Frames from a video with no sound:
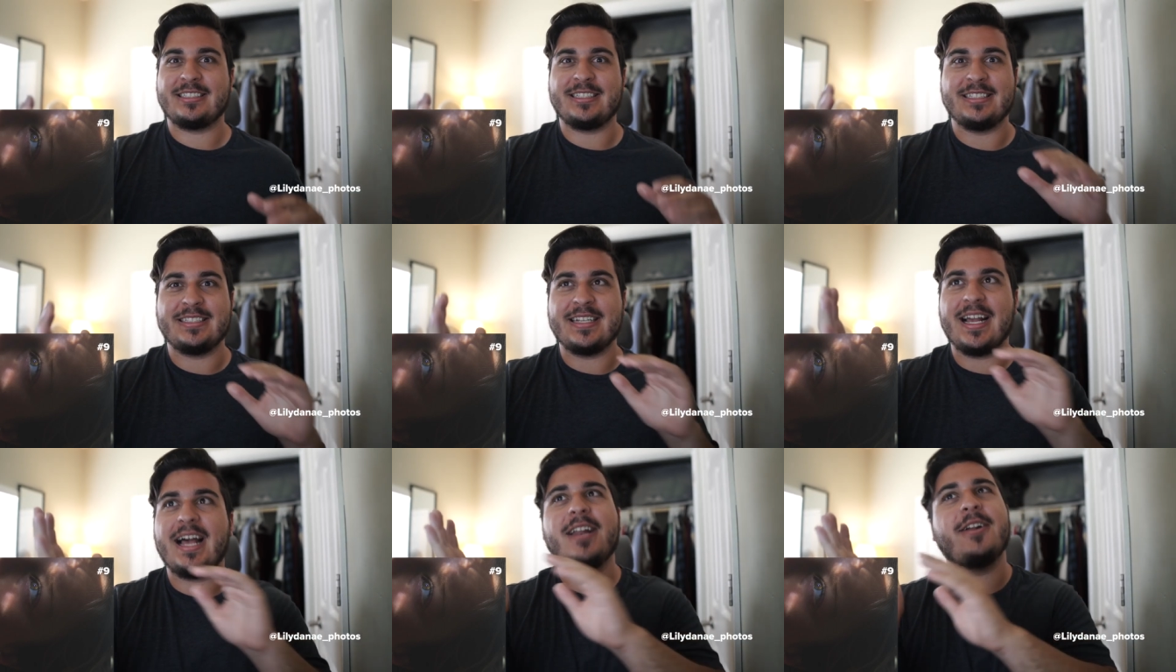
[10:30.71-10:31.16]

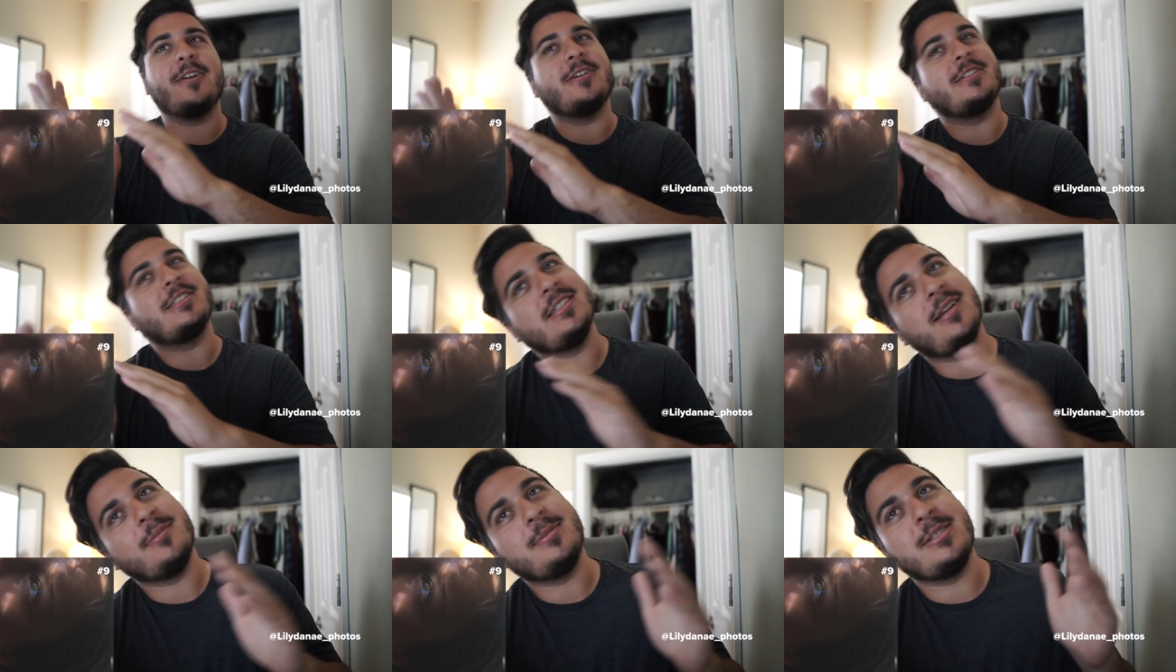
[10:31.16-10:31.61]
she's got her
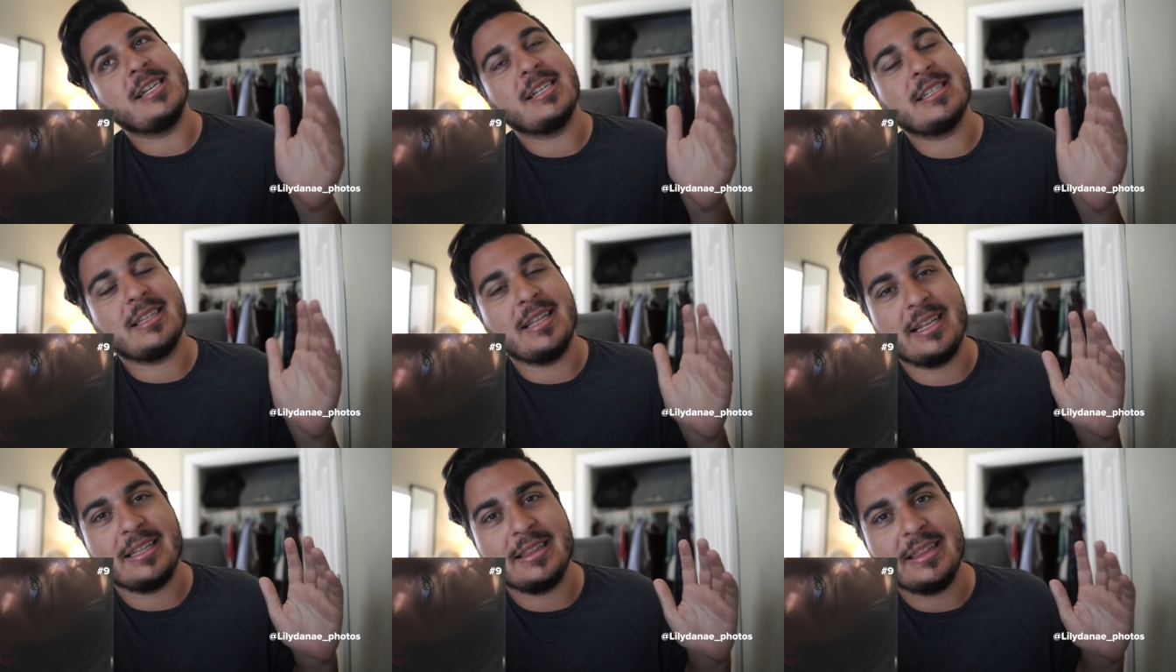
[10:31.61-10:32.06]

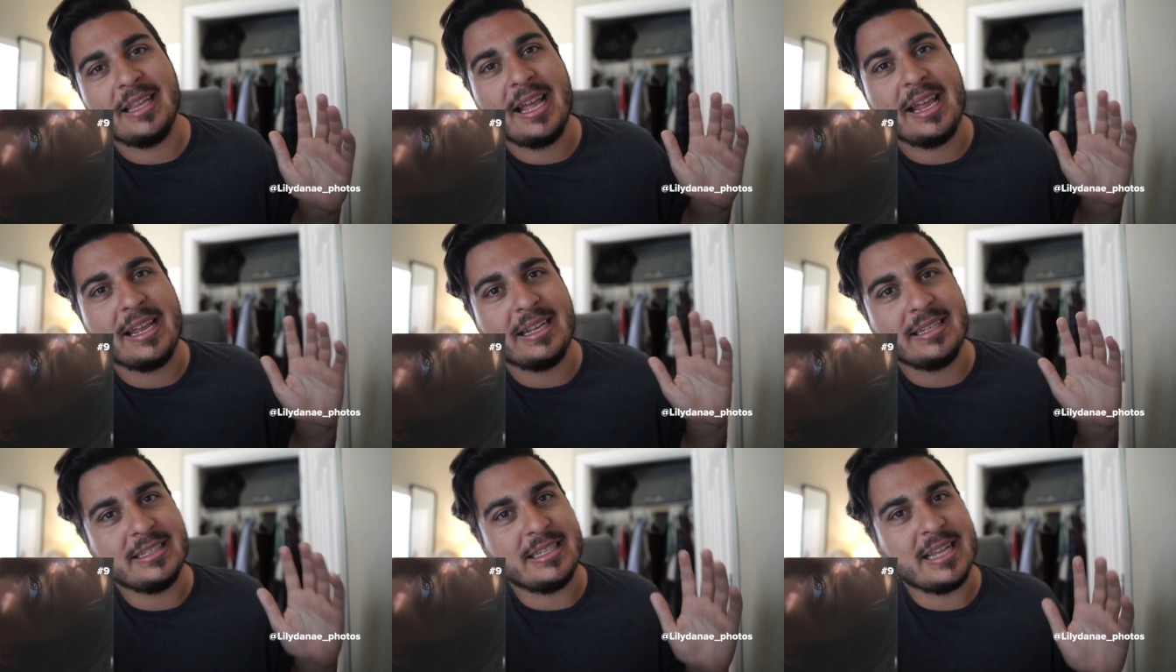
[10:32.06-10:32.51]
subject like
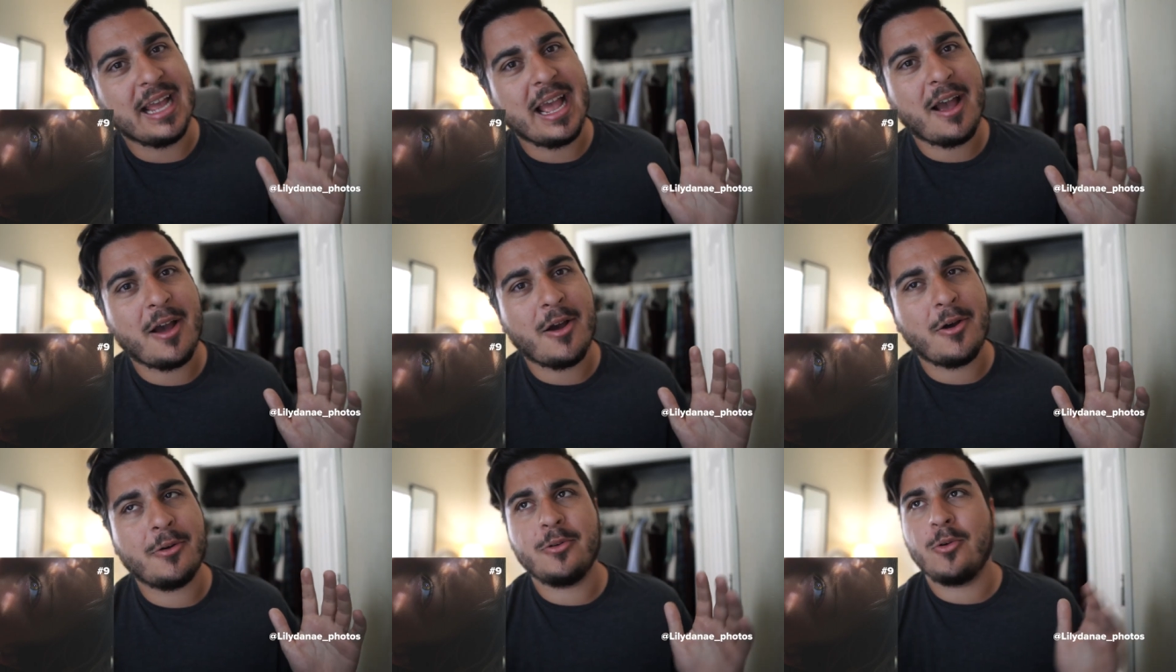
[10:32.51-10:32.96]
laying
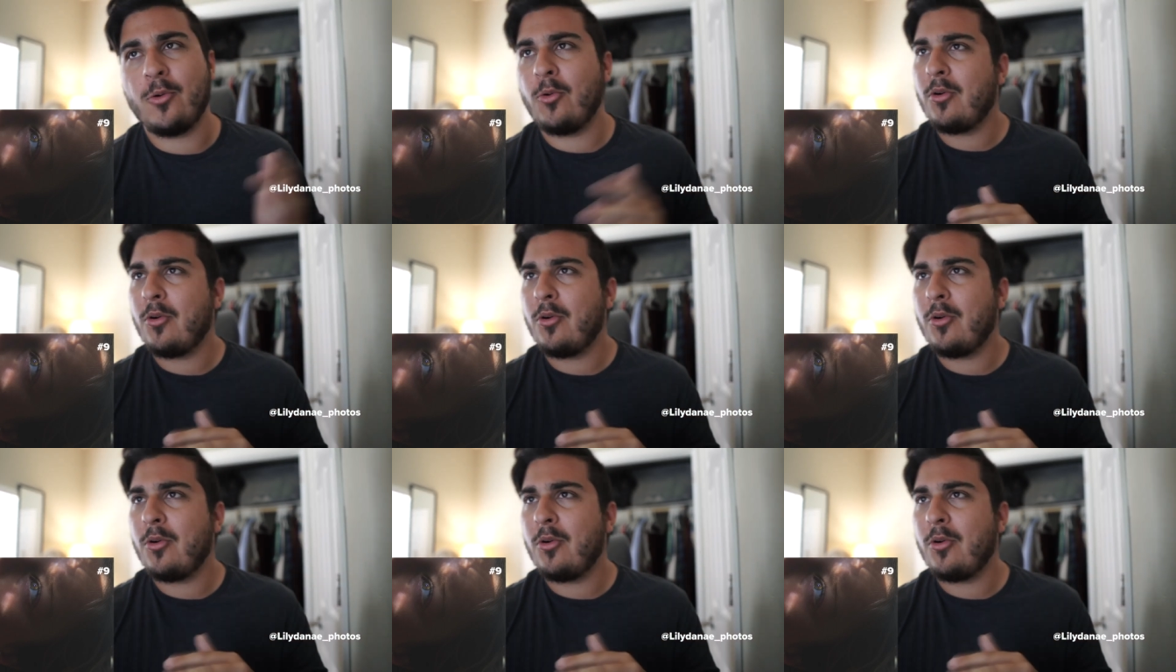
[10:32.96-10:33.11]
down,